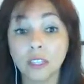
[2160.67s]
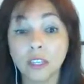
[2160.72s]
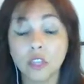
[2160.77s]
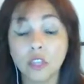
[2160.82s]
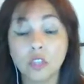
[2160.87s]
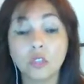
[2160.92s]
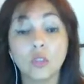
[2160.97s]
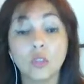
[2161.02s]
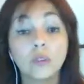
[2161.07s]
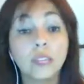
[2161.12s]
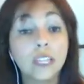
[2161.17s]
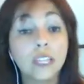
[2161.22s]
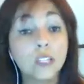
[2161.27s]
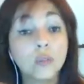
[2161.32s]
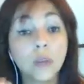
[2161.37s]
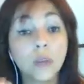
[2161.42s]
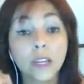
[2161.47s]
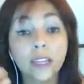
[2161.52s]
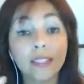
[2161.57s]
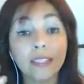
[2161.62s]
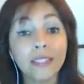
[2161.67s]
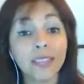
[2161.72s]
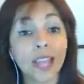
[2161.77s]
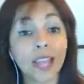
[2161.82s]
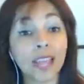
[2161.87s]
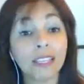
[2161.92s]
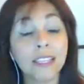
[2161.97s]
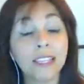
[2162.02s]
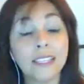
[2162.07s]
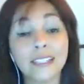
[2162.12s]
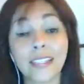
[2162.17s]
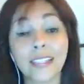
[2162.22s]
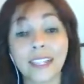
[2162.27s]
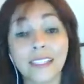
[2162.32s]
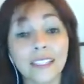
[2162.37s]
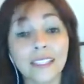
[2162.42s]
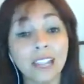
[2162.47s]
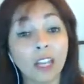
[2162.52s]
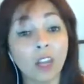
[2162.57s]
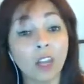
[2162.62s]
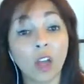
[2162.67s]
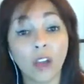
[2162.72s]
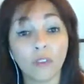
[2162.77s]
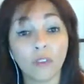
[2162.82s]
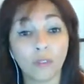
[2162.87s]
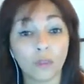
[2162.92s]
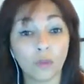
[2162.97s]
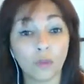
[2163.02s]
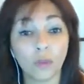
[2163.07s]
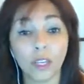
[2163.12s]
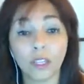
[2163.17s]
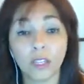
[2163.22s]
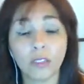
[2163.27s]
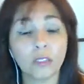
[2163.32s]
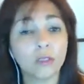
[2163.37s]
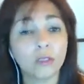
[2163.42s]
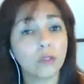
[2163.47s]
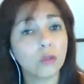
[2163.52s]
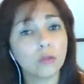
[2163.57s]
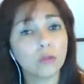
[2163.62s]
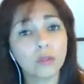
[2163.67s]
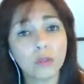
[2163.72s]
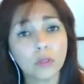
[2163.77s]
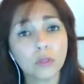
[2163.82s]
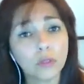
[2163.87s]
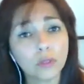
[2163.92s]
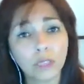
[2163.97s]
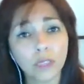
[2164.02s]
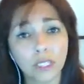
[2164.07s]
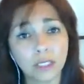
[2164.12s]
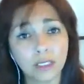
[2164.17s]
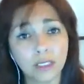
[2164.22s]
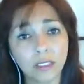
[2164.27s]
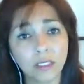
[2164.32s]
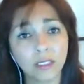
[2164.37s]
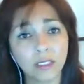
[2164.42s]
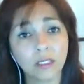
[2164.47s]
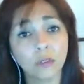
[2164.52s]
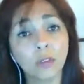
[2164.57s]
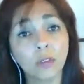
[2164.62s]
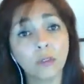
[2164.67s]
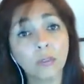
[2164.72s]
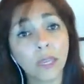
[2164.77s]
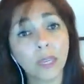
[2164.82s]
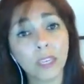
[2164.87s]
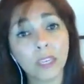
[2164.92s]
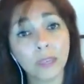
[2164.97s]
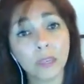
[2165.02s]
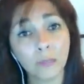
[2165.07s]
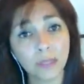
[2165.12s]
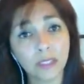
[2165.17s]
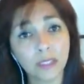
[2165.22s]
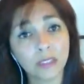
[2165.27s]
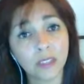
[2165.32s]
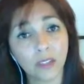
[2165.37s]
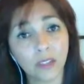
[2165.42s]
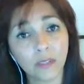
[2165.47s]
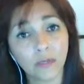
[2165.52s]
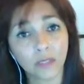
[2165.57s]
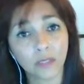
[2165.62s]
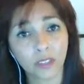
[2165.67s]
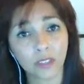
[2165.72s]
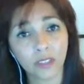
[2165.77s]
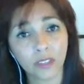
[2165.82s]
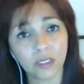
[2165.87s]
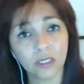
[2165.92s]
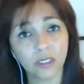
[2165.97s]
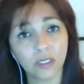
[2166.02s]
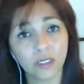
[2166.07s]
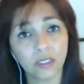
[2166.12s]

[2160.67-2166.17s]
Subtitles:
So that's what he said. He said in a loving way, don't do it. You are making me suffer.